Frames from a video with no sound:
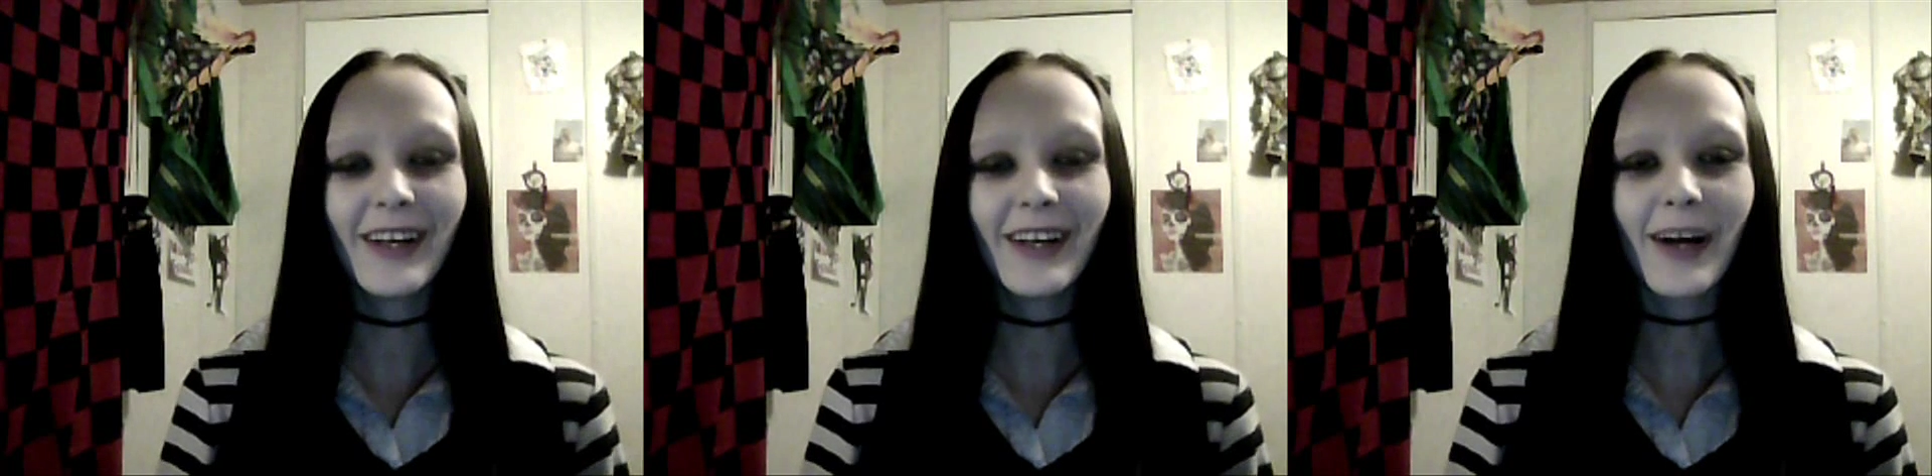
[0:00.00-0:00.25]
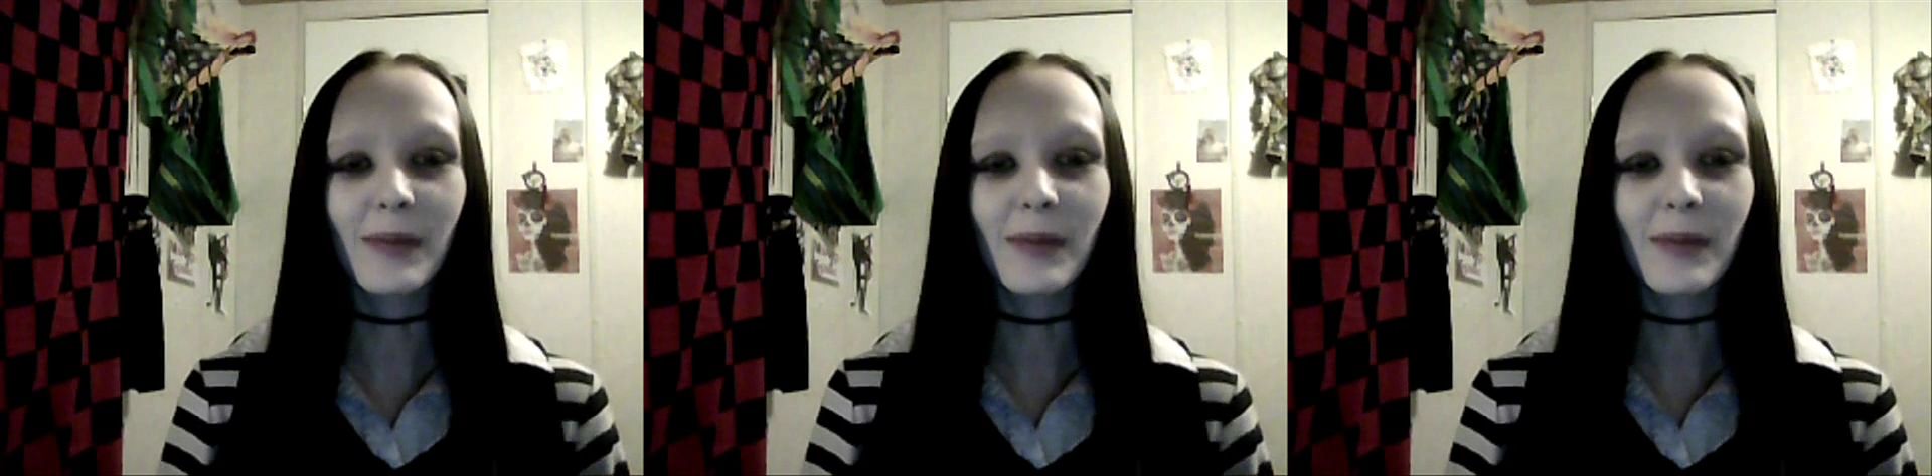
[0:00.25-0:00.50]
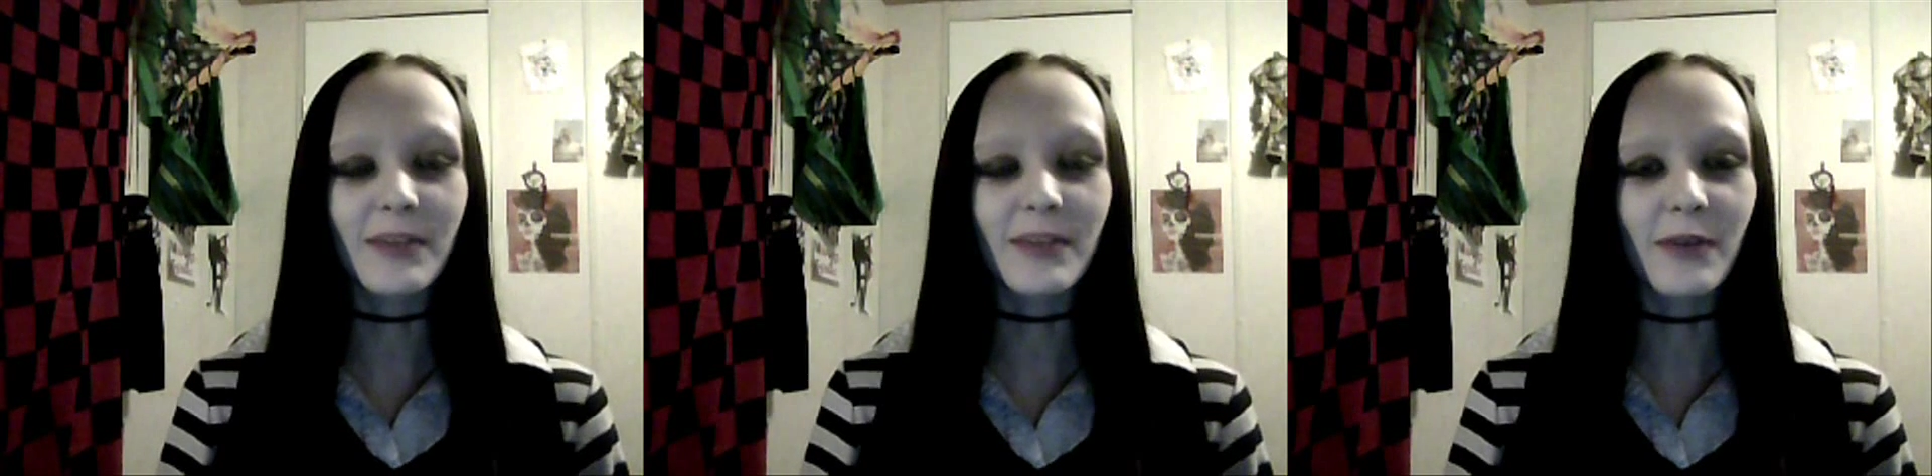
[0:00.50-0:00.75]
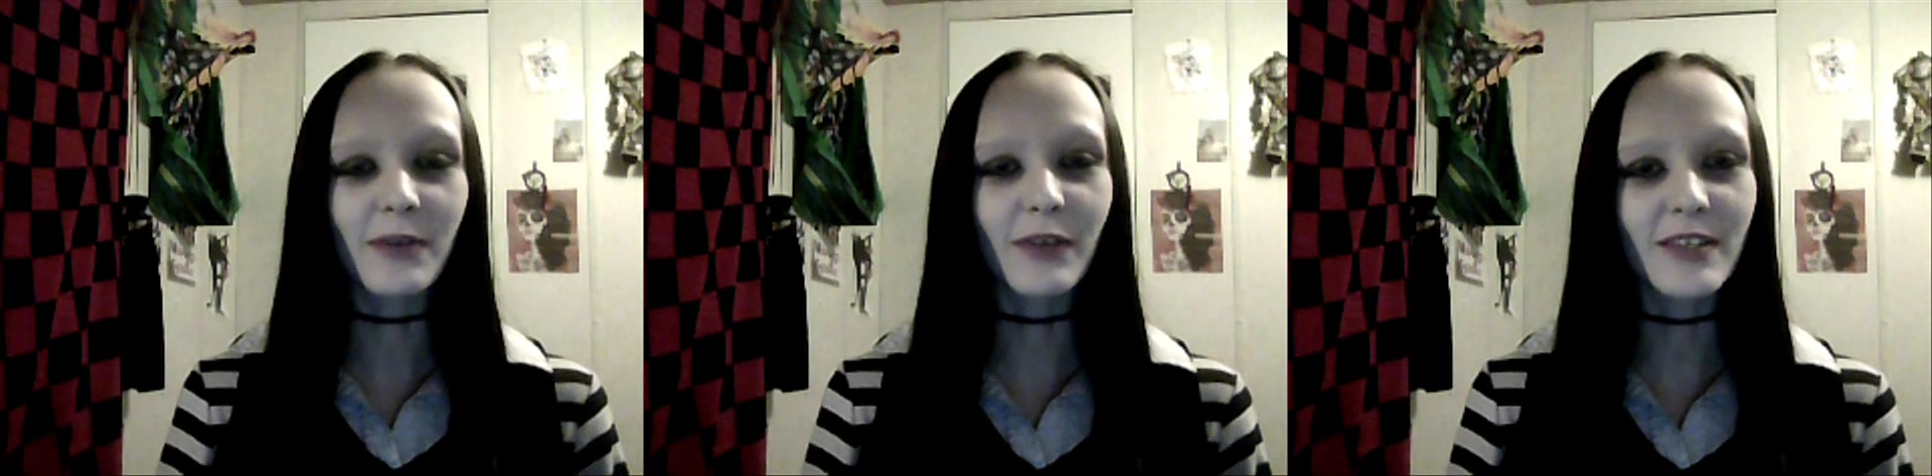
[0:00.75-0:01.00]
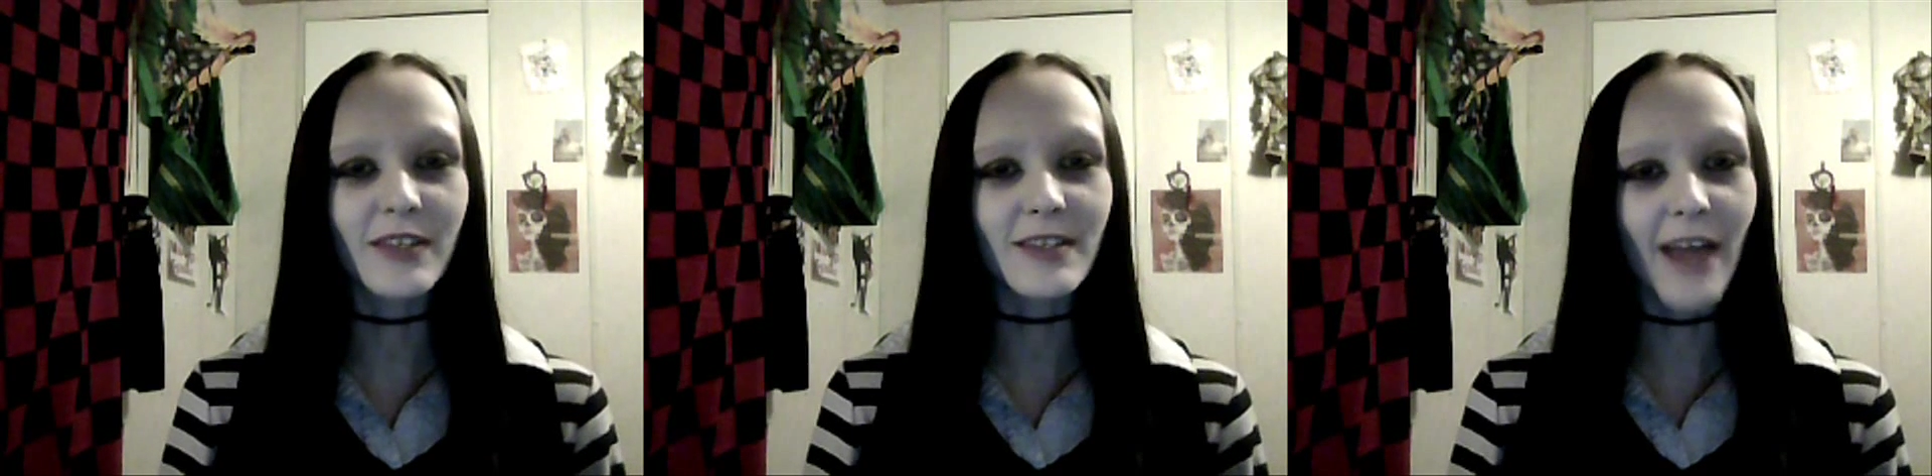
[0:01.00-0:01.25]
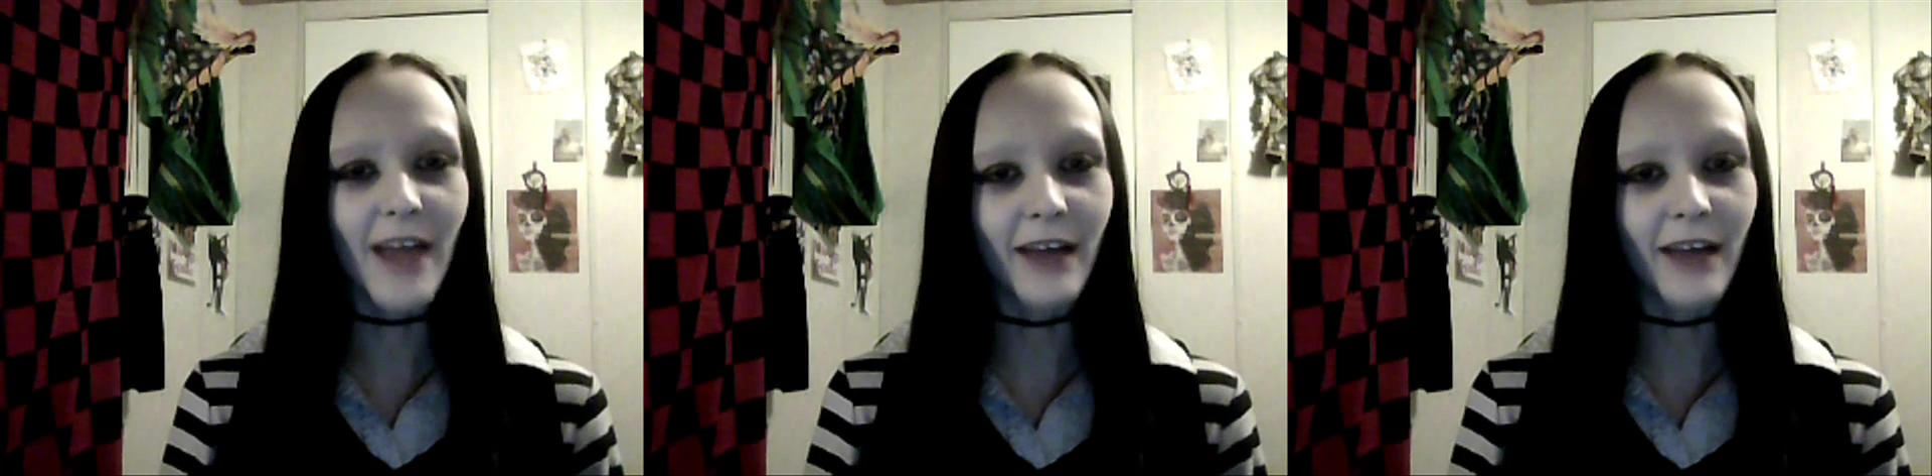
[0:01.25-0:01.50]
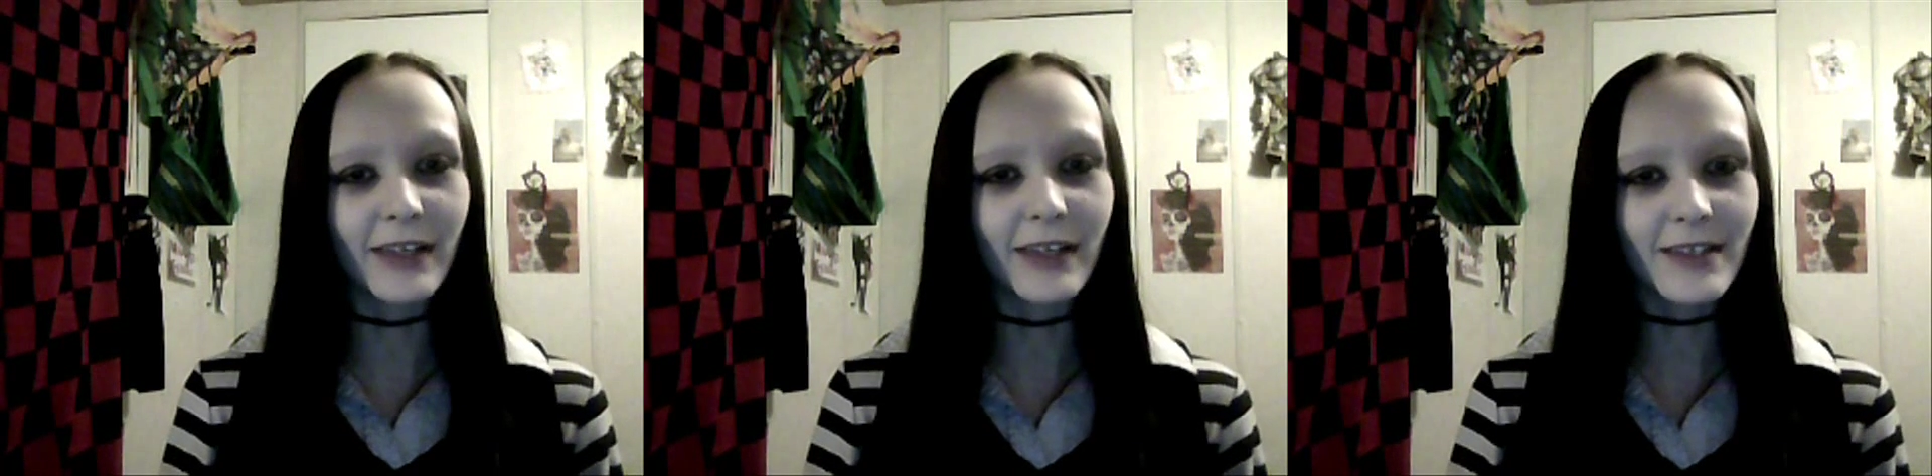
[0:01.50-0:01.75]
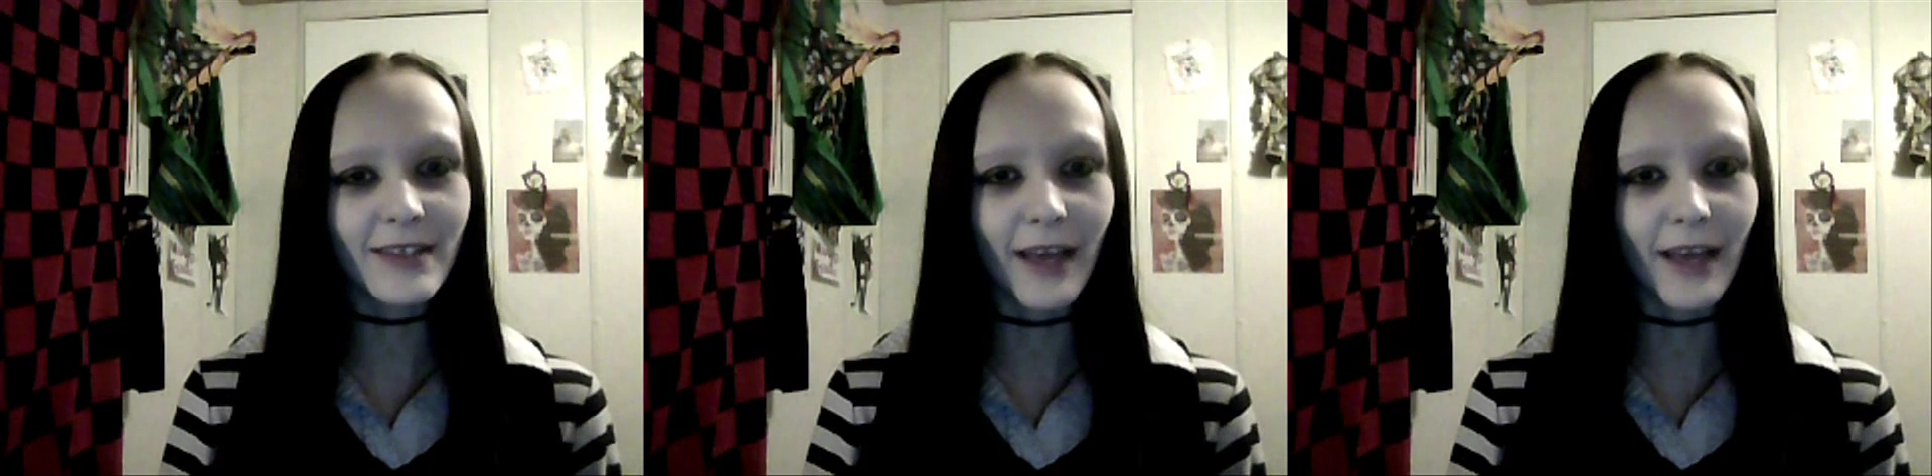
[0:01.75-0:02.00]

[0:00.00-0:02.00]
amongst my friends as Alice,